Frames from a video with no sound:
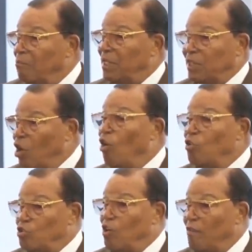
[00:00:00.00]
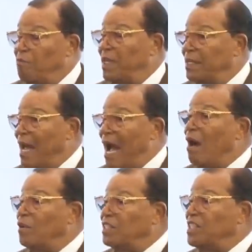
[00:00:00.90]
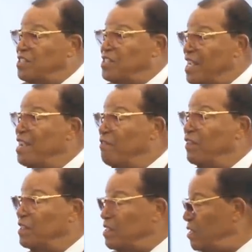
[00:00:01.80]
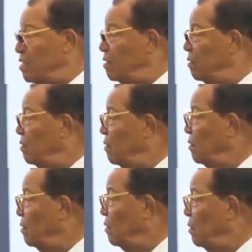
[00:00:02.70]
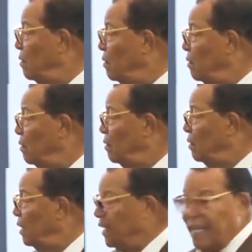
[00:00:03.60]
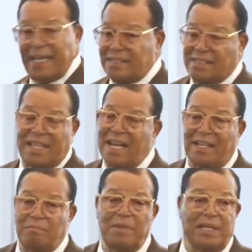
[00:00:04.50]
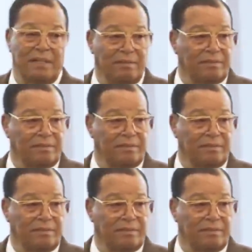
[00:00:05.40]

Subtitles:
But those who have been our deceivers, they can't stand me.